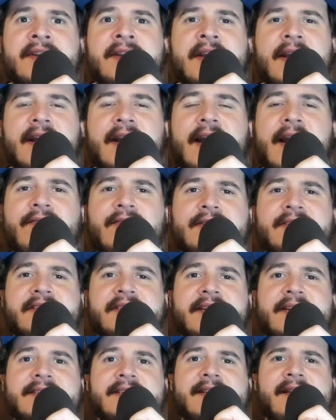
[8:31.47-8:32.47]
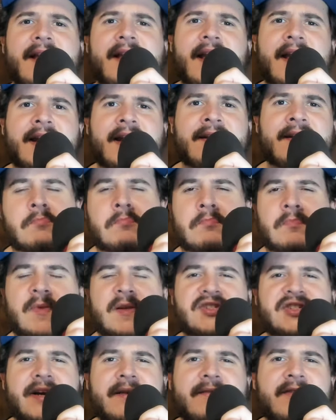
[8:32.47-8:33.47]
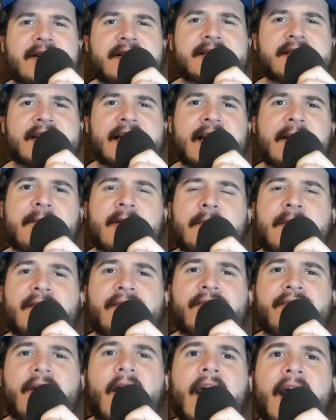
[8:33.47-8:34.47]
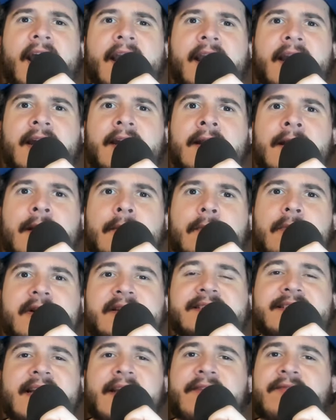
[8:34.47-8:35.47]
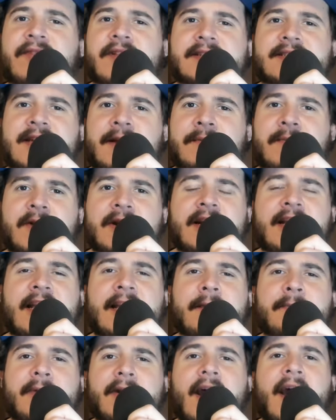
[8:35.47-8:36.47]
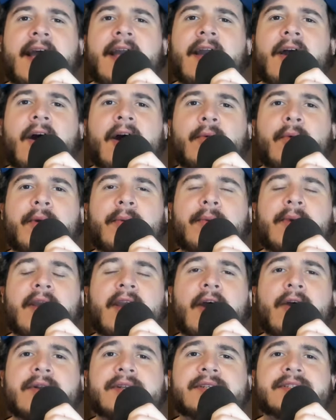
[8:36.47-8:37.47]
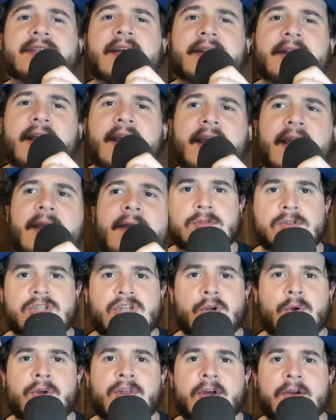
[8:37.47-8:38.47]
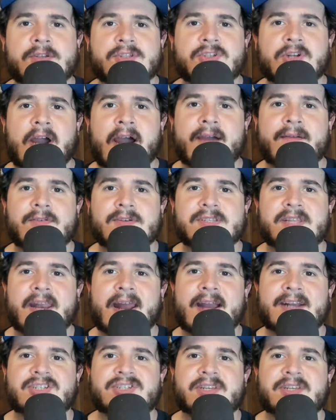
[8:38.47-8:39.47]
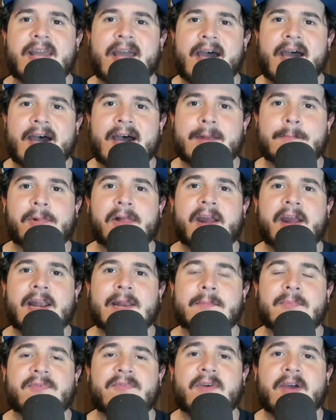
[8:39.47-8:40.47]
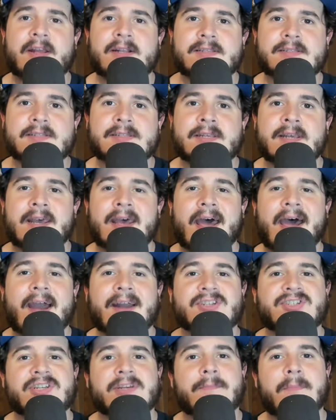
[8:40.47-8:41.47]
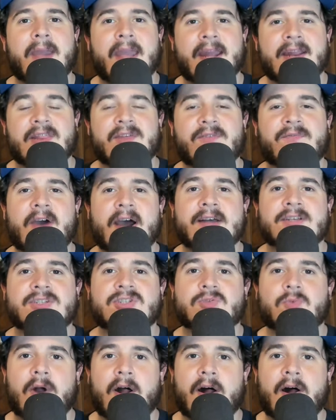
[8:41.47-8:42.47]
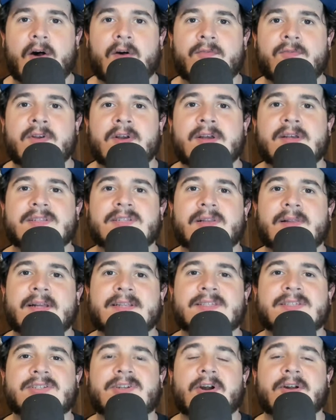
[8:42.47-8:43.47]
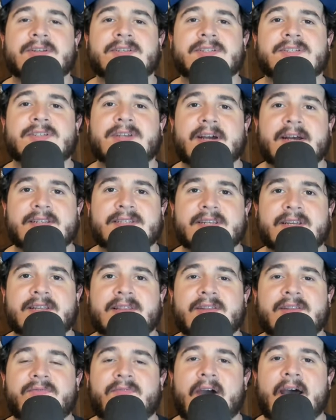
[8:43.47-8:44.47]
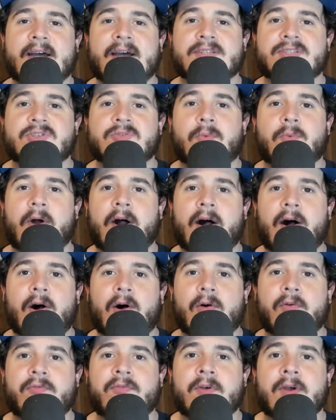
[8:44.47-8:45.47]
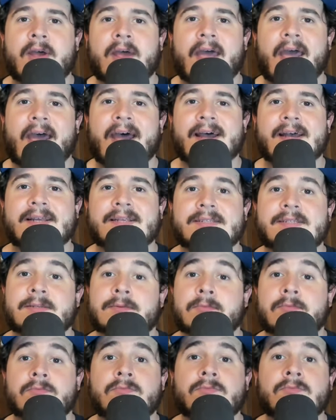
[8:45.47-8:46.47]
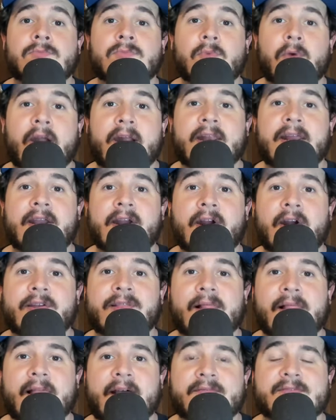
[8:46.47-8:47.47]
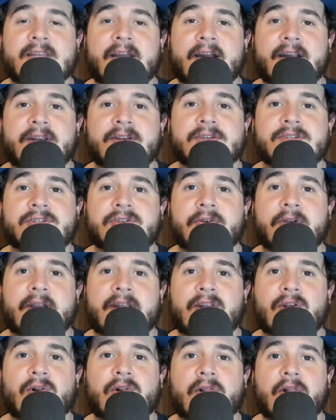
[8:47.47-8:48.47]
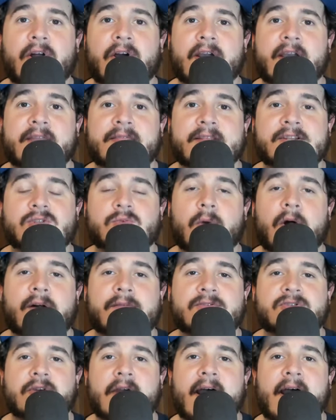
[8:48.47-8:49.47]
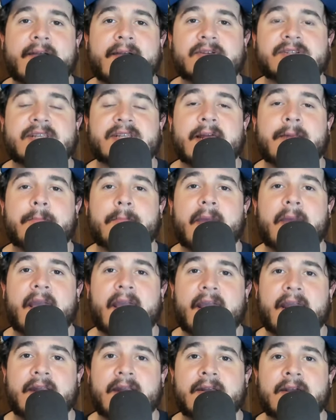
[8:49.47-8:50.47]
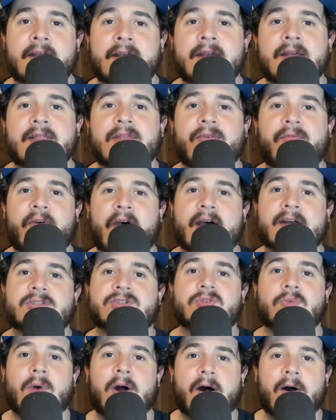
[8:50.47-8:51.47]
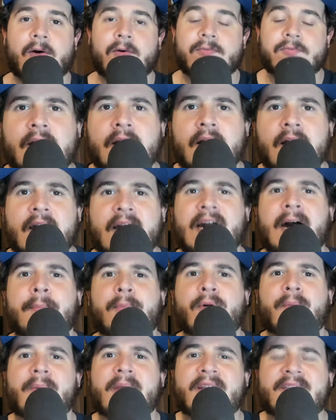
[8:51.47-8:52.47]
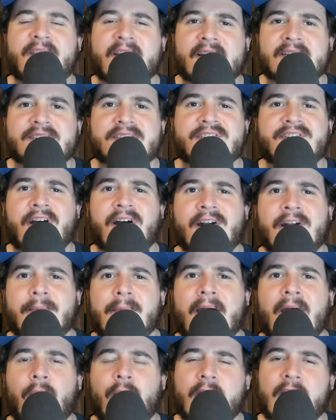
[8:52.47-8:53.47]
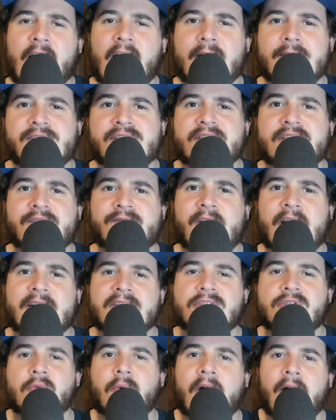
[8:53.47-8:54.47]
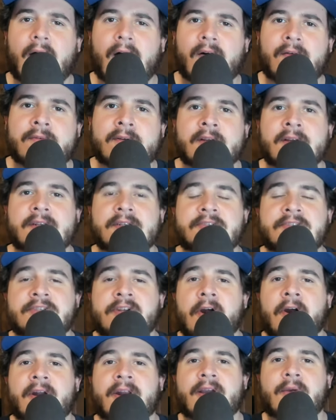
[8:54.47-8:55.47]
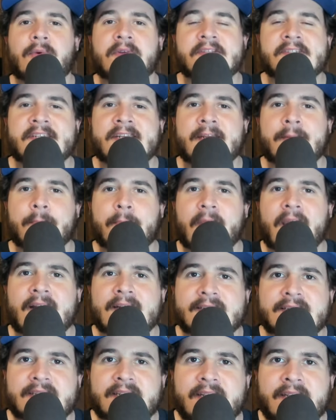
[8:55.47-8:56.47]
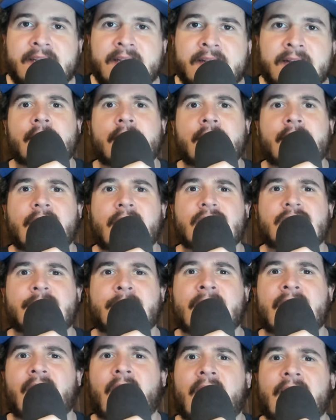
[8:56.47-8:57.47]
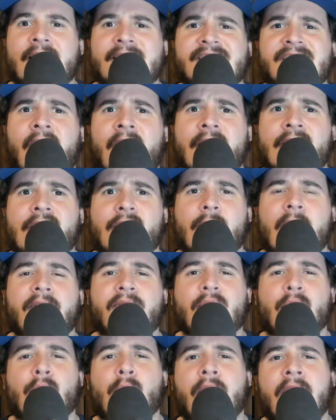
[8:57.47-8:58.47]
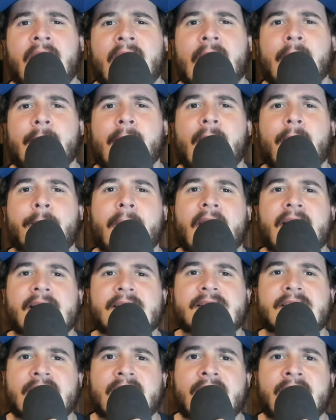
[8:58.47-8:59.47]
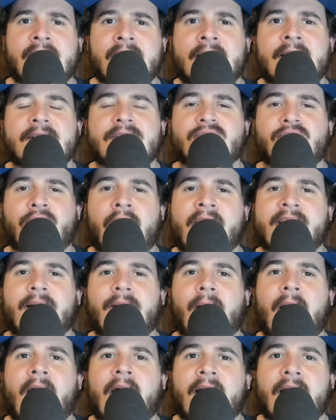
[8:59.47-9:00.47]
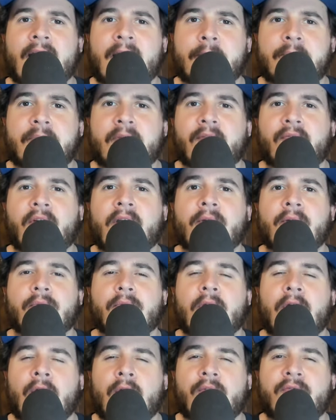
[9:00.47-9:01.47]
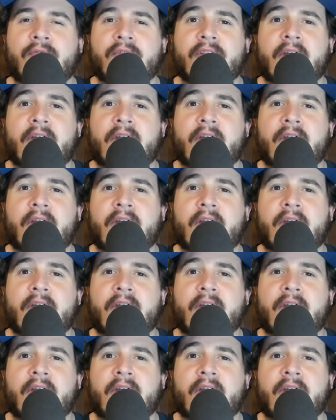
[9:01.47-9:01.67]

and ever since then, the Chevys seem to be fine, but it's definitely something to keep an eye on when we go to Sunday. Two of those drivers that actually had plenum events actually made the Fast 12. So let's start discussing the Fast 12, as right here on the left side of your screen, you'll look at the 12 drivers that made the Fast 12. A couple big things to talk about when it comes to this Fast 12, starting with Team Penske. There's been a lot of talk throughout the week about Penske trying to lock up the front row for the